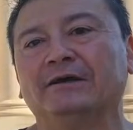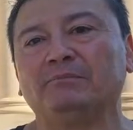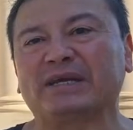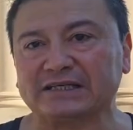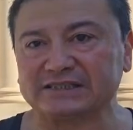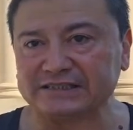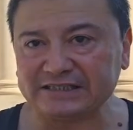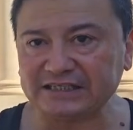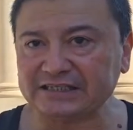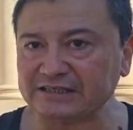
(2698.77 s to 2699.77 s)
Because these
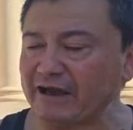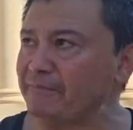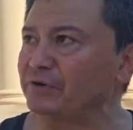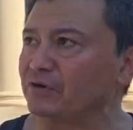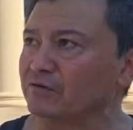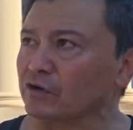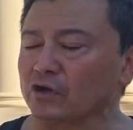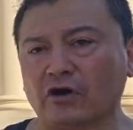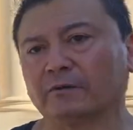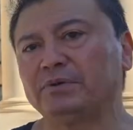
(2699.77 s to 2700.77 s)
things have happened over a
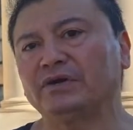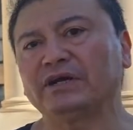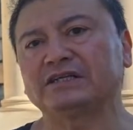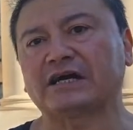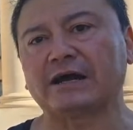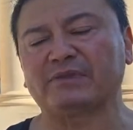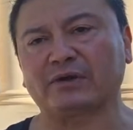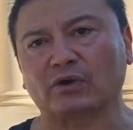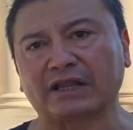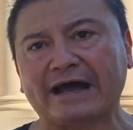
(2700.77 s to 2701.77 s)
long period of time. They
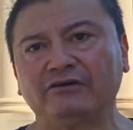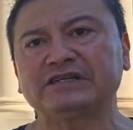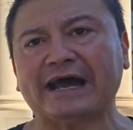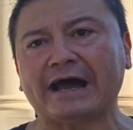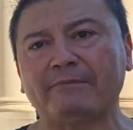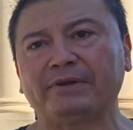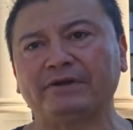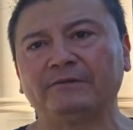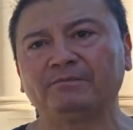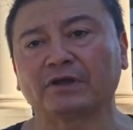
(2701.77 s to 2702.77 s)
were allowed to happen
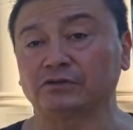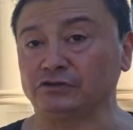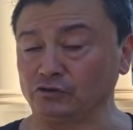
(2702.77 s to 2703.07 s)
due to